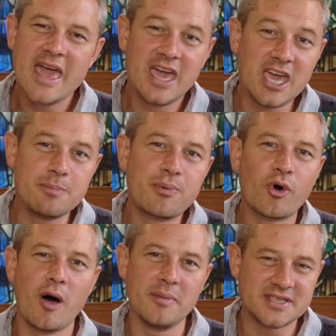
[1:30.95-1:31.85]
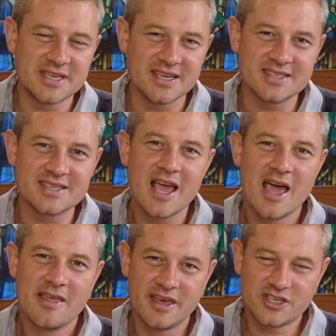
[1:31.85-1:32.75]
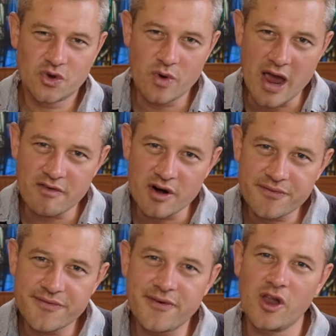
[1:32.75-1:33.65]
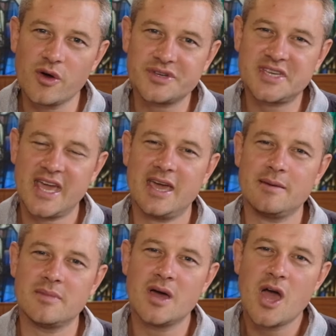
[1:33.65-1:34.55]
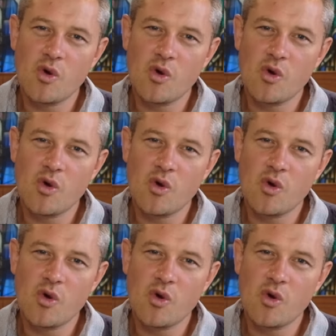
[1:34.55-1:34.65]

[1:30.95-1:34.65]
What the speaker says: He promises that whoever follows him